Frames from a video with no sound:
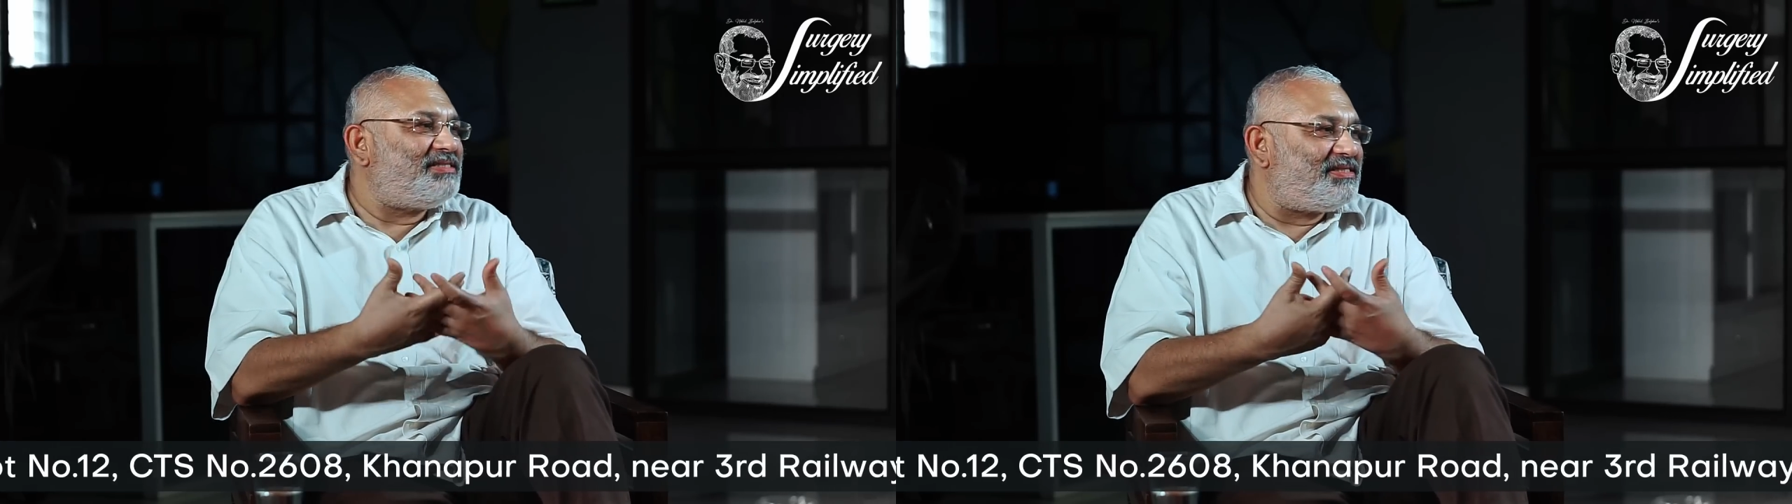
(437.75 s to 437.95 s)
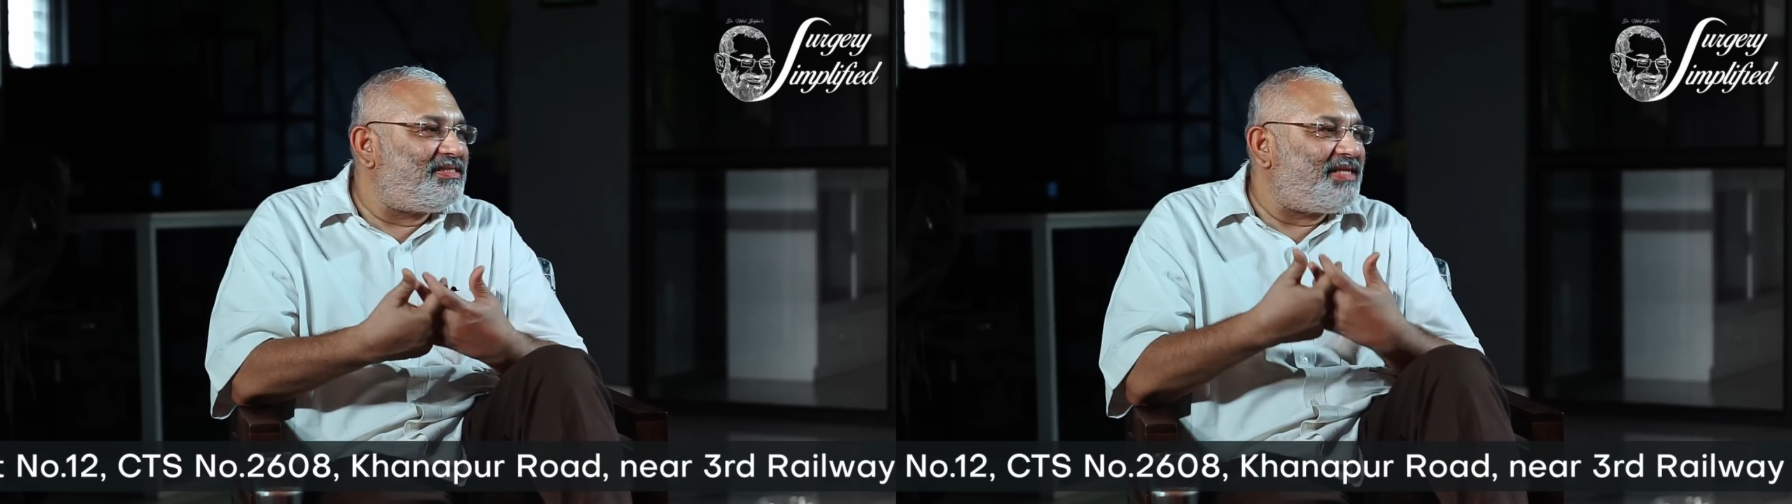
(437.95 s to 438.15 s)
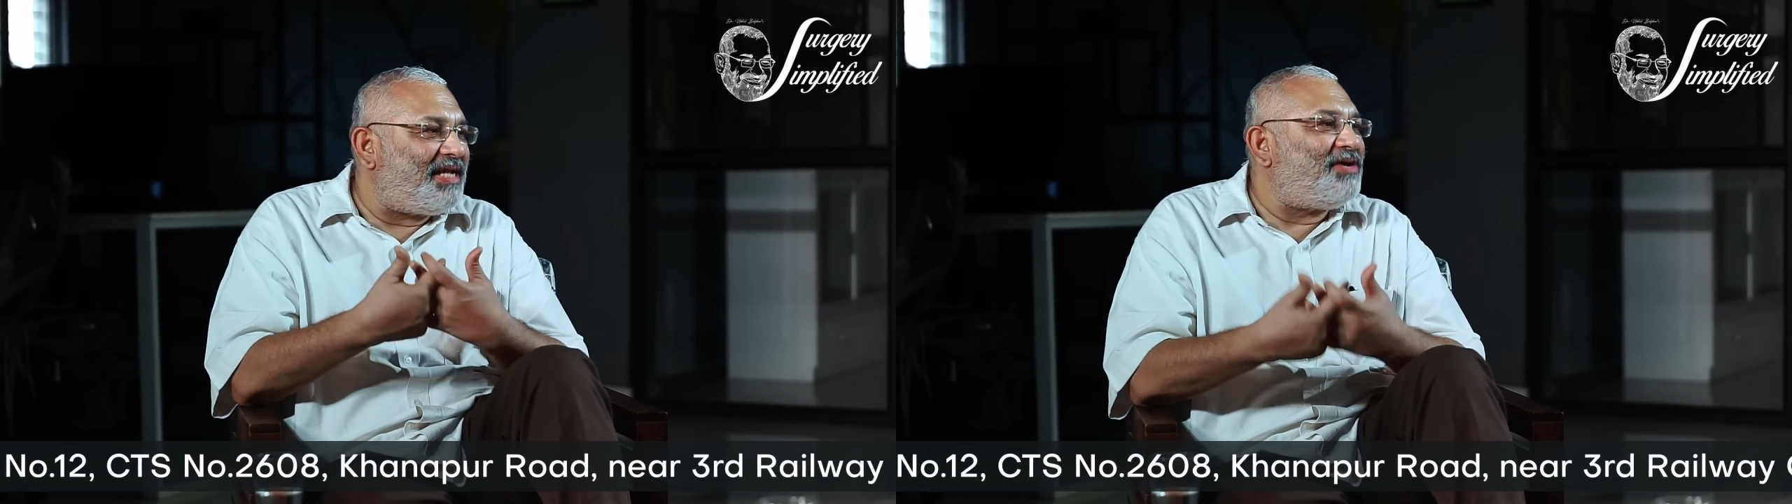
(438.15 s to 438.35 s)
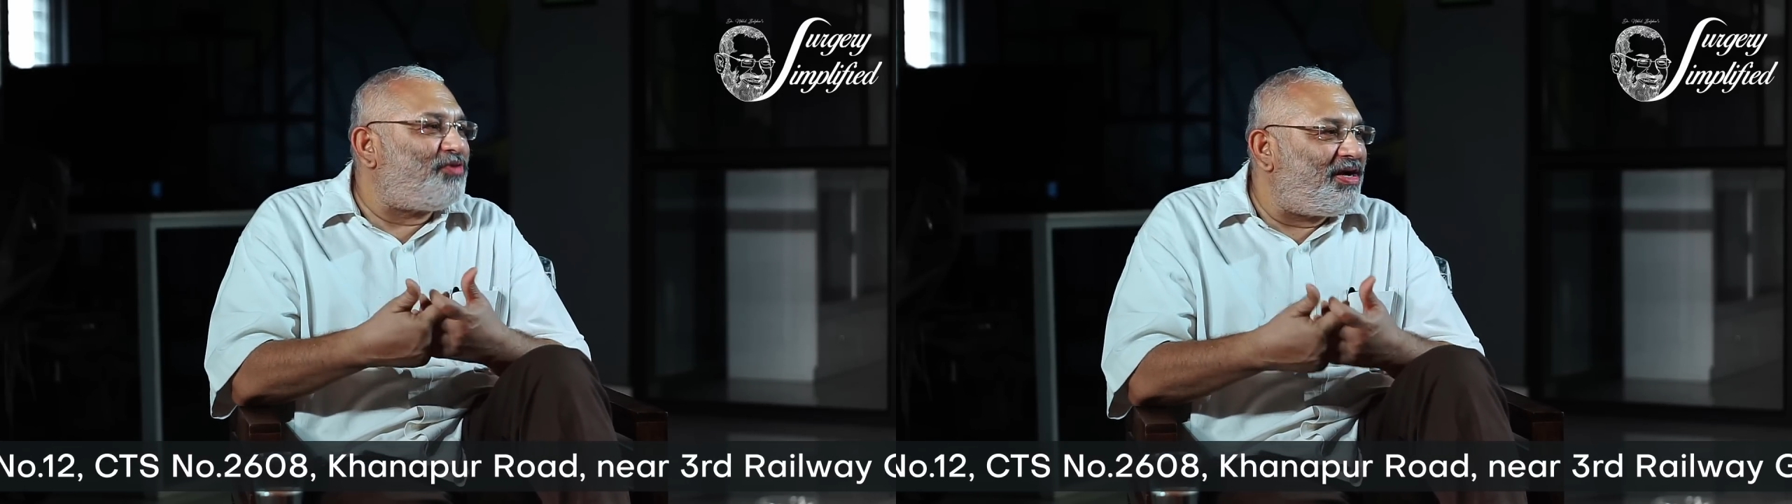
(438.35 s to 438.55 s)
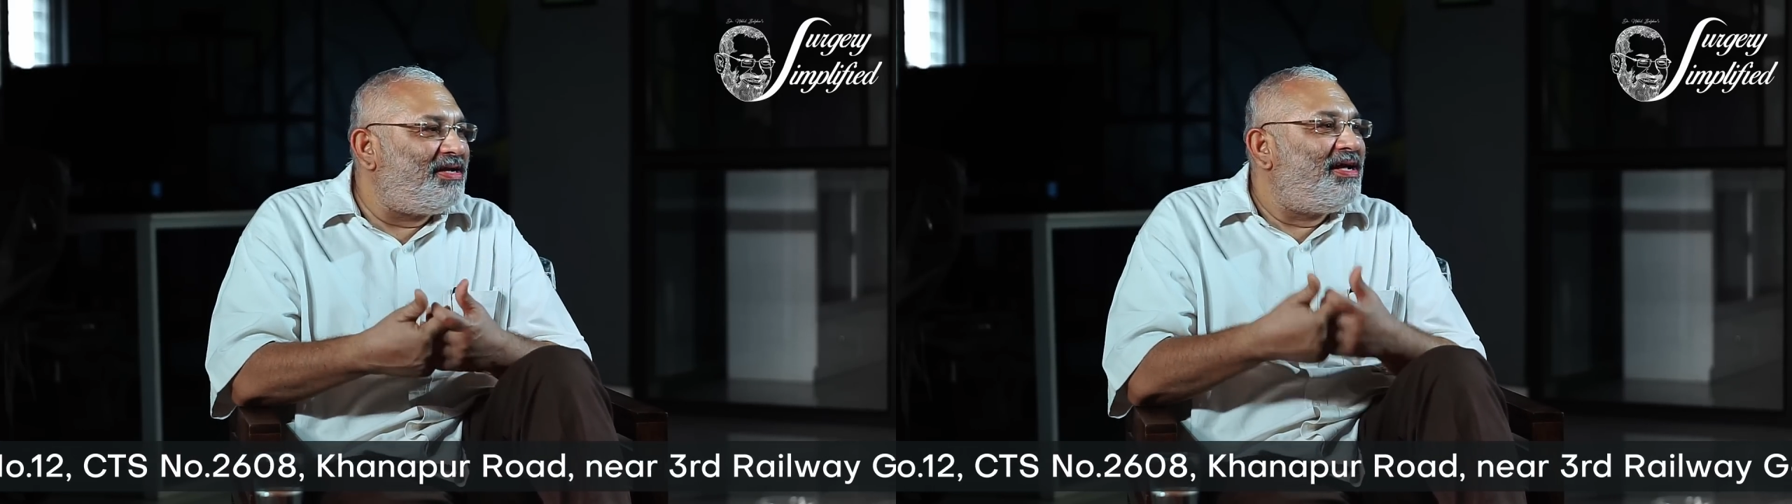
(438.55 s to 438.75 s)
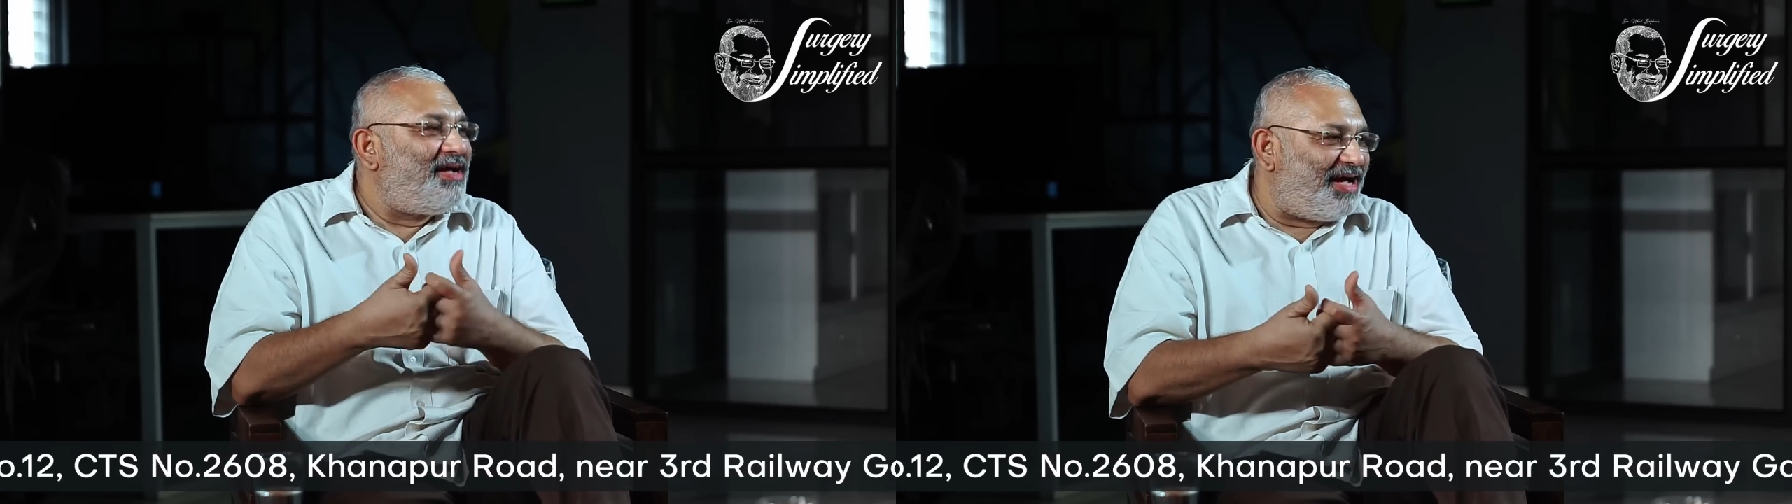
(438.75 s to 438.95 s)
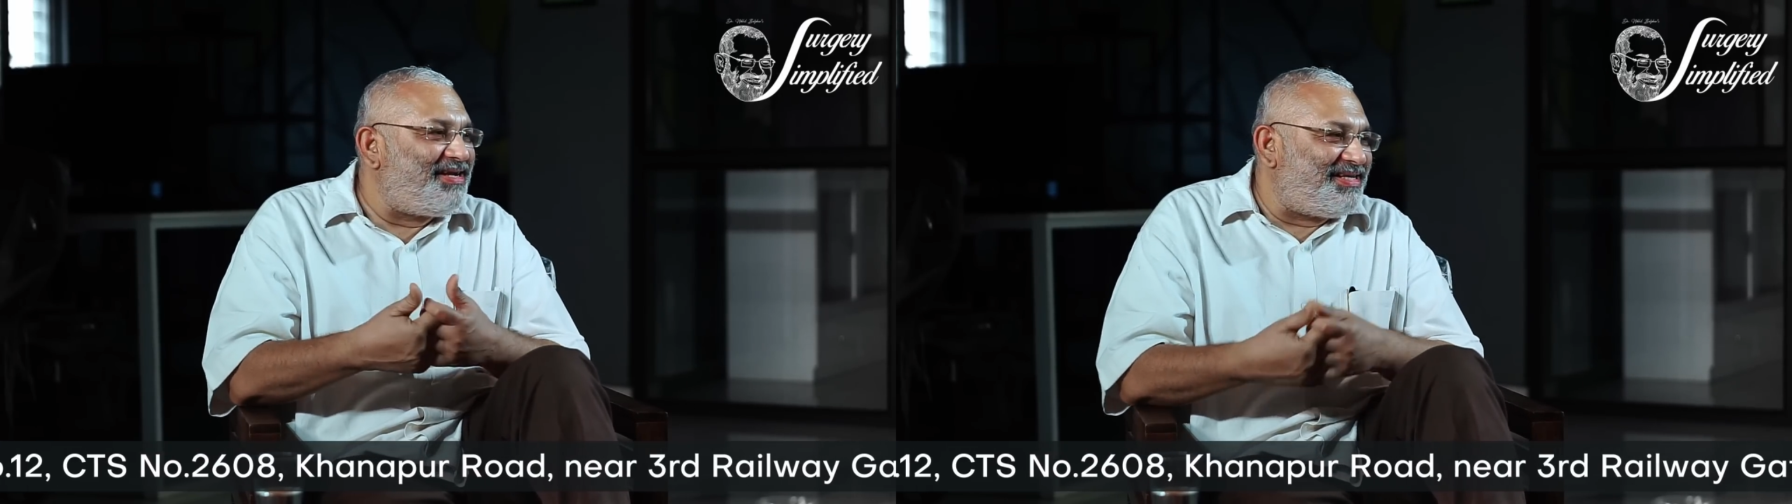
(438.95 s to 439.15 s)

a great surgeon can avoid